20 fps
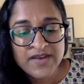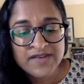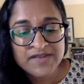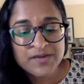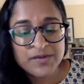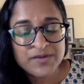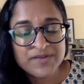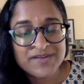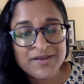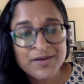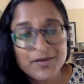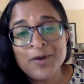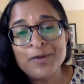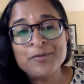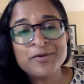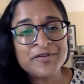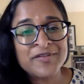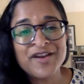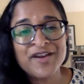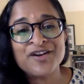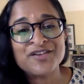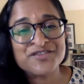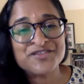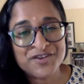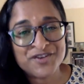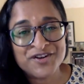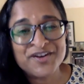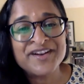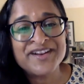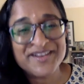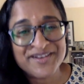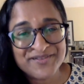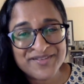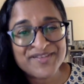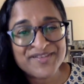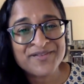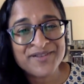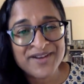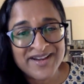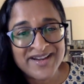So it's like, what were the
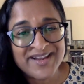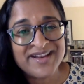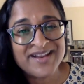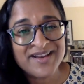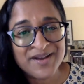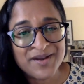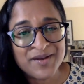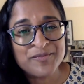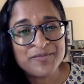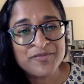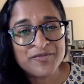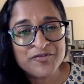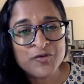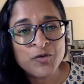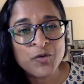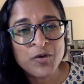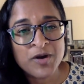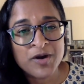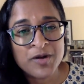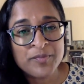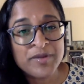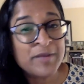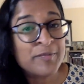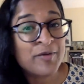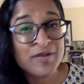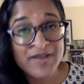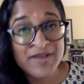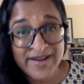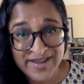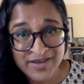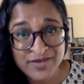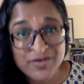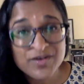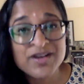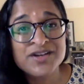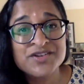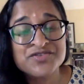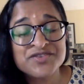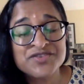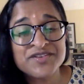alternatives, right? Um, for people like
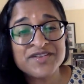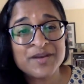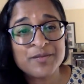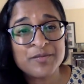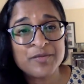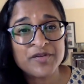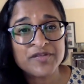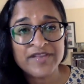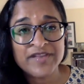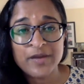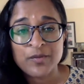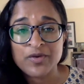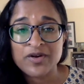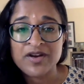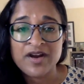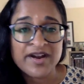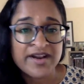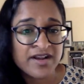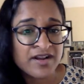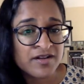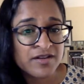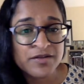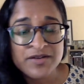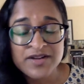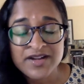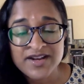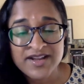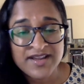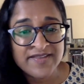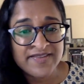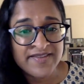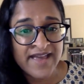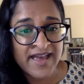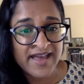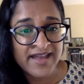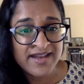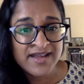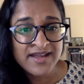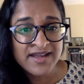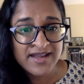Hill Country Tamils that were not included in
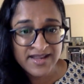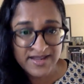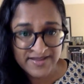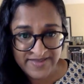that